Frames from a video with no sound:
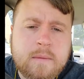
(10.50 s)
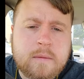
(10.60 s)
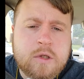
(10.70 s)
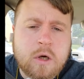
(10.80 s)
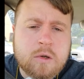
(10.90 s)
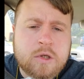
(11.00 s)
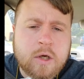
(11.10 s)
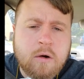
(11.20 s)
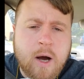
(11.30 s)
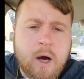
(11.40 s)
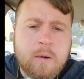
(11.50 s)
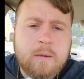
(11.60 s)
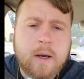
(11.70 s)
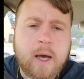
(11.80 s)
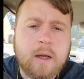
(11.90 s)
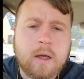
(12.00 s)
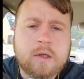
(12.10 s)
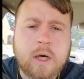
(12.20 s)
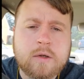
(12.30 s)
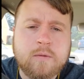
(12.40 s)
So stick around and
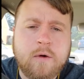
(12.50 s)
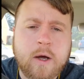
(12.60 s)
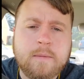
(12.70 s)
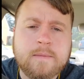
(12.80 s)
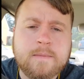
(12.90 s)
let's have some fun.